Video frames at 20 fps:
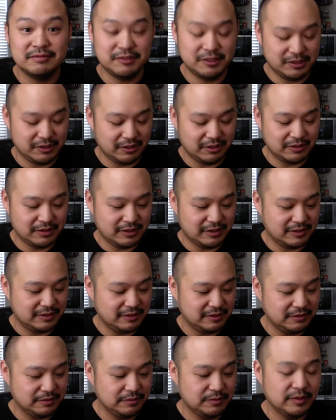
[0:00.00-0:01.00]
charge on its
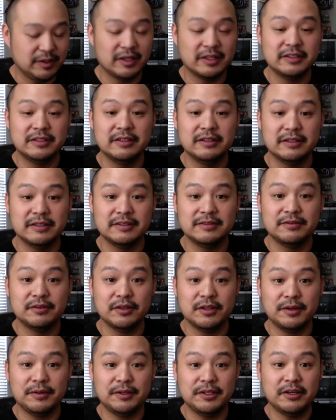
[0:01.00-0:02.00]
own until it's
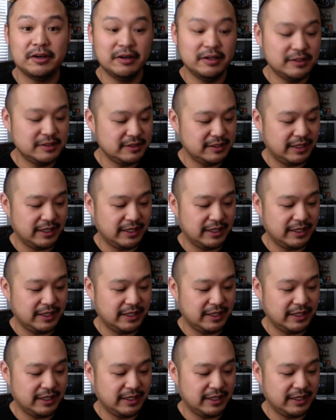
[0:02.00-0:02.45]
fully charged.